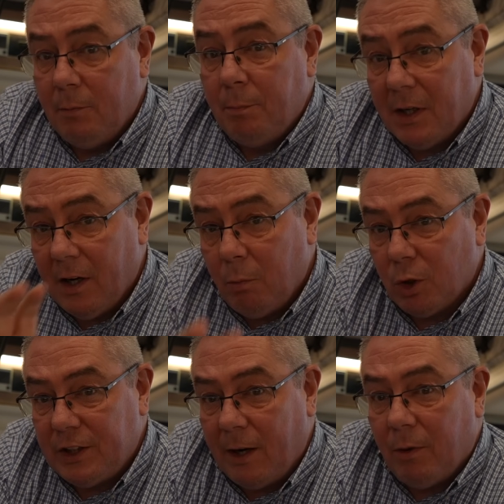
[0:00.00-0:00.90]
But go and
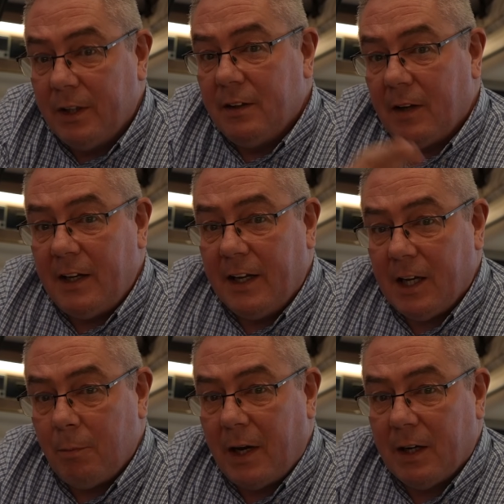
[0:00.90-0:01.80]
watch that one and then
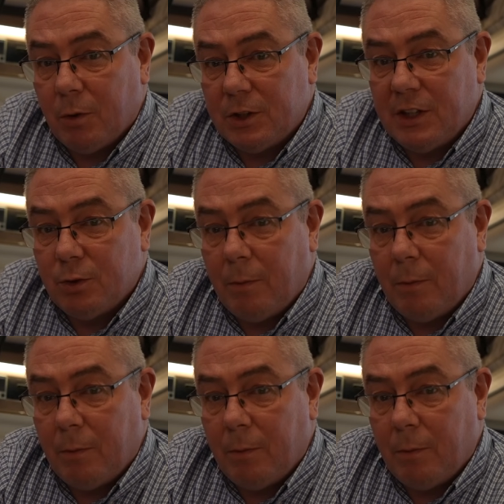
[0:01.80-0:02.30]
come back and watch this